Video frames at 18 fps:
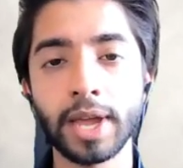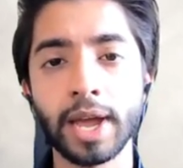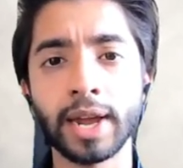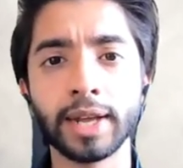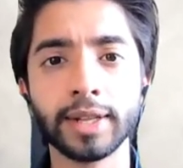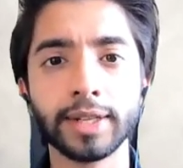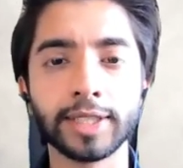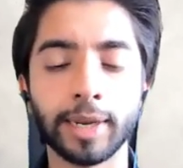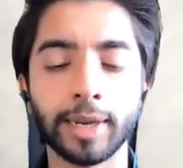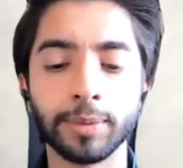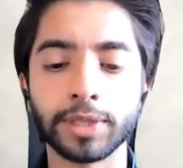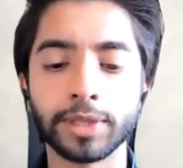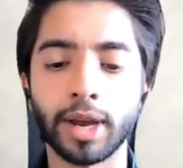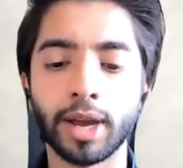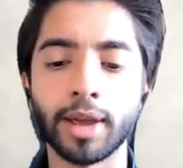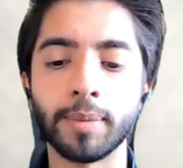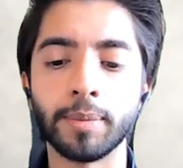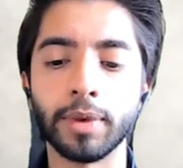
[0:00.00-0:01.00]
And at the same
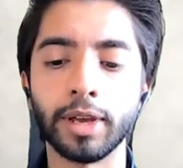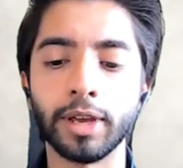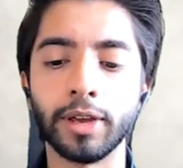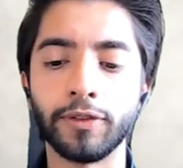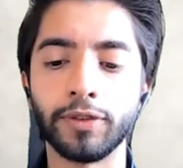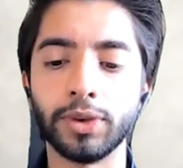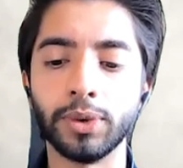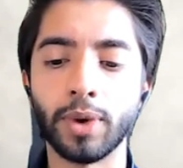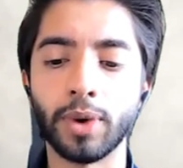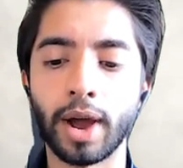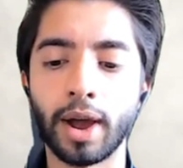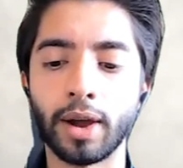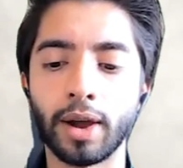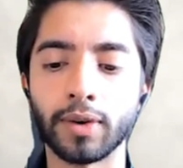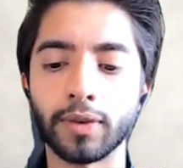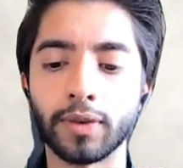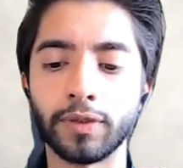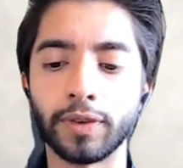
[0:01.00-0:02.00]
time, if you
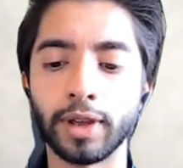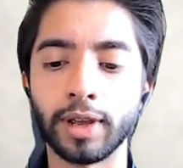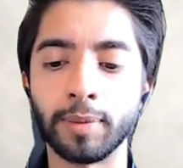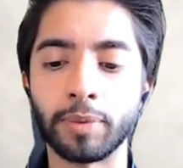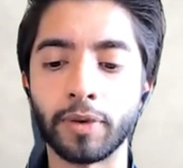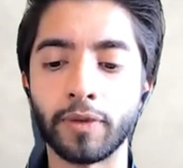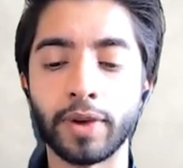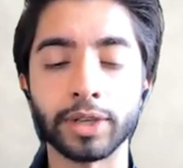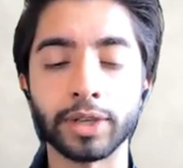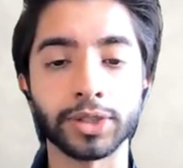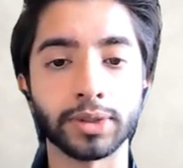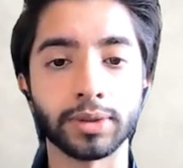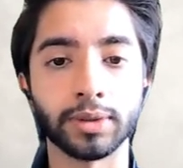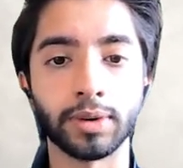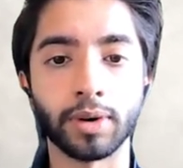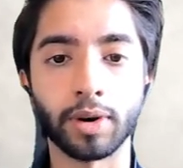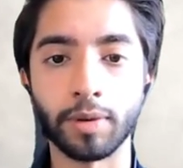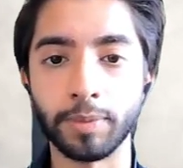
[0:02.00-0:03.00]
have a
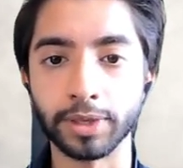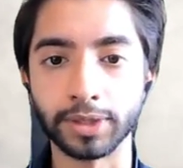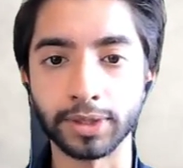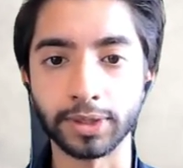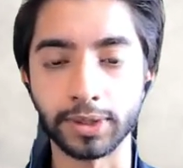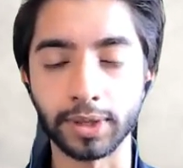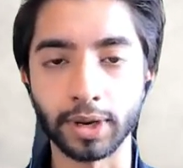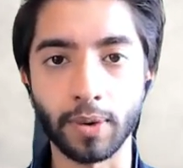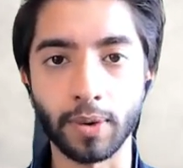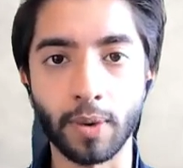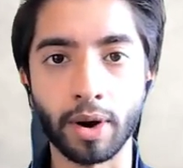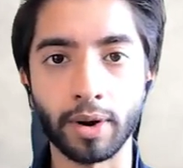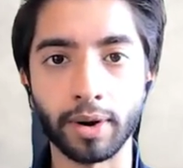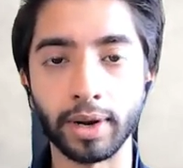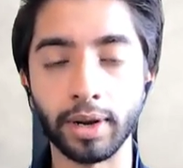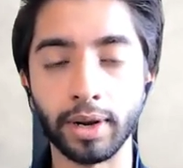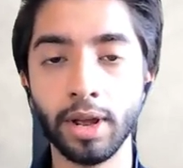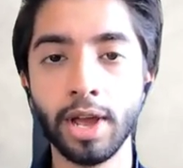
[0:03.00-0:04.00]
professional or a business
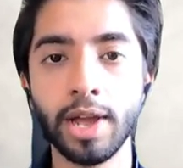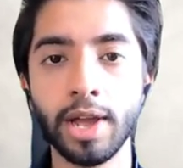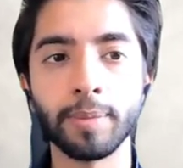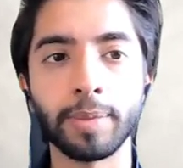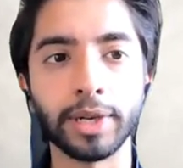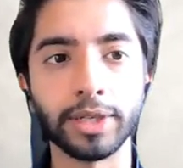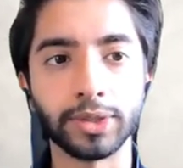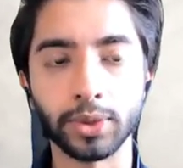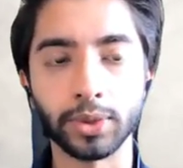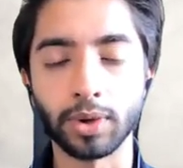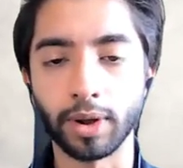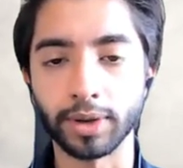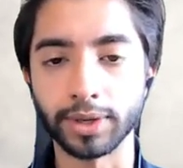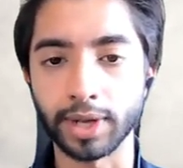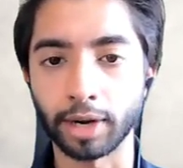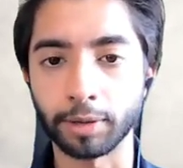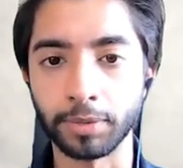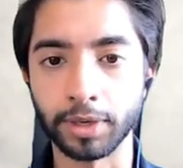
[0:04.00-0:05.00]
inquiry, please do
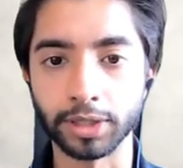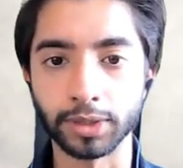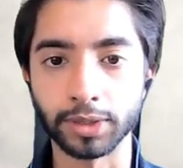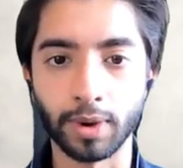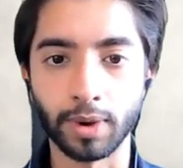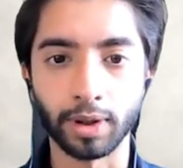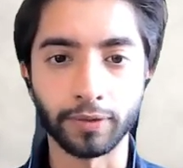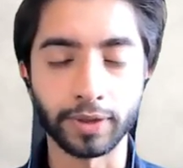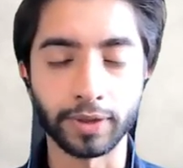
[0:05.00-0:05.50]
contact me as well.